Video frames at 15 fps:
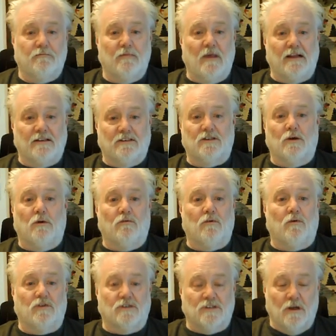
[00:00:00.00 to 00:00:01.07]
And so, of
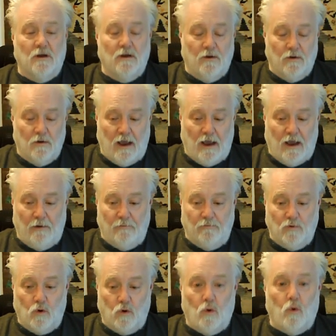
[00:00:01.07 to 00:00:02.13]
course,
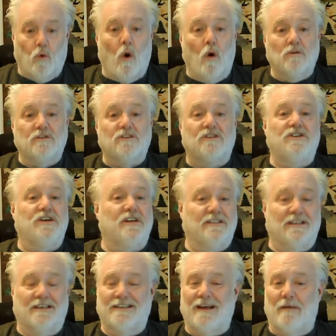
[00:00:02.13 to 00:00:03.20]
um, quotes
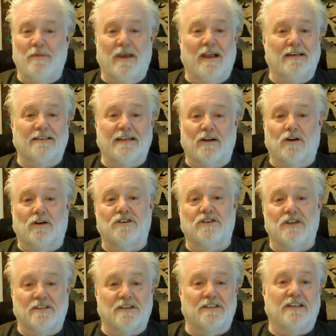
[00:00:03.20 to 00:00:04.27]
Jesus, not because he heard
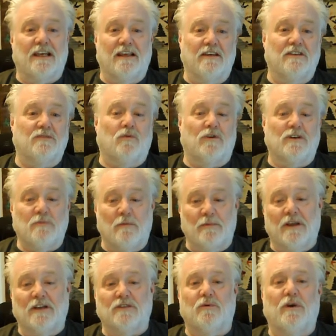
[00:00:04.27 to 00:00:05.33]
Jesus say these words, but
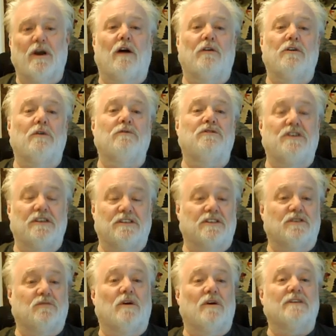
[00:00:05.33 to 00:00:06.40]
because we all know
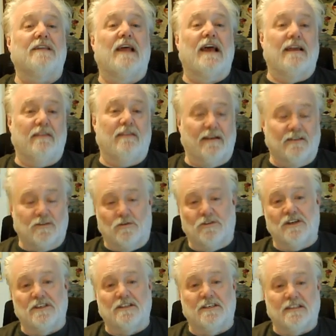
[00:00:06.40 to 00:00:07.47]
Jesus was like this, or
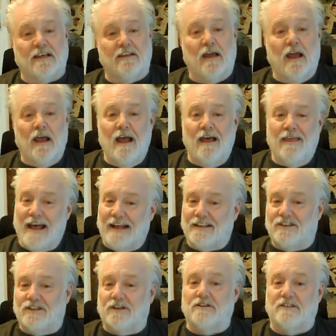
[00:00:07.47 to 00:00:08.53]
Jesus said, That
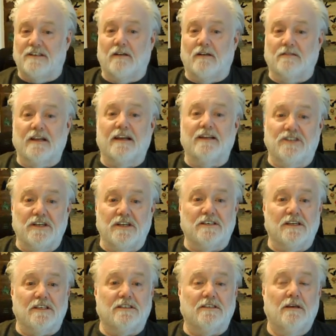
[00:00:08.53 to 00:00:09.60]
sure sounds like
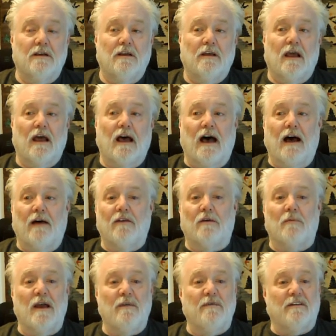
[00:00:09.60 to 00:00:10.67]
Jesus. Uh,
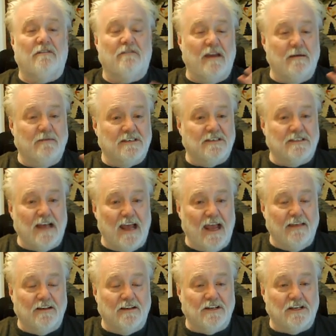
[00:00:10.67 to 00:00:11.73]
there might have been a famous
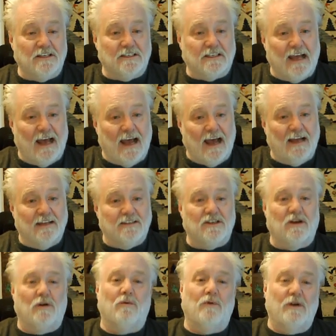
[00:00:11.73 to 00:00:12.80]
saying that Jesus had,
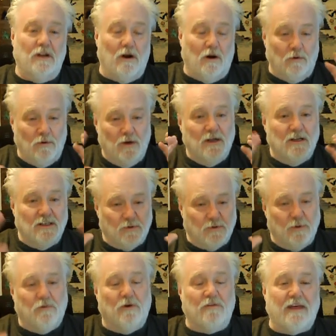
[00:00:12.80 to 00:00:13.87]
so we know, so
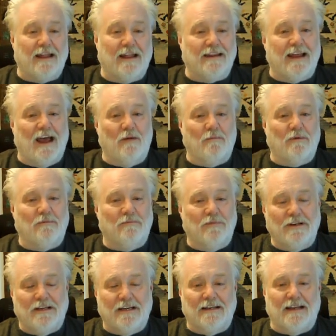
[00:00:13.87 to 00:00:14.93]
we put that down, but
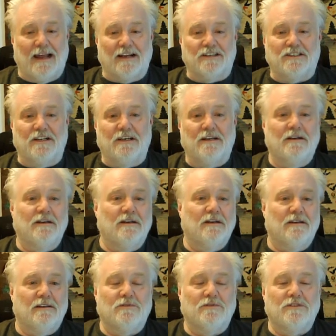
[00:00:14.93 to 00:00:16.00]
we didn't actually,
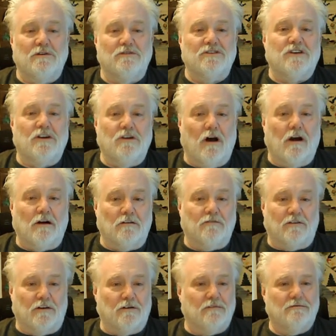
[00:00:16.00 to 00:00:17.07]
there was no
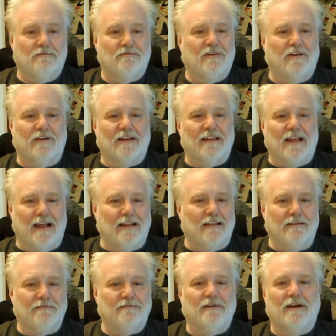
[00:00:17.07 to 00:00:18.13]
stenographer. Very
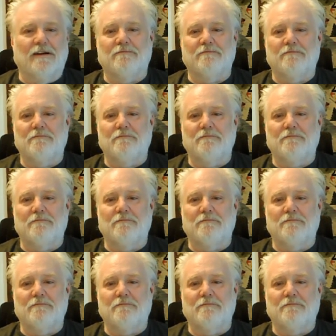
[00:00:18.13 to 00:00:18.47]
unlikely, right?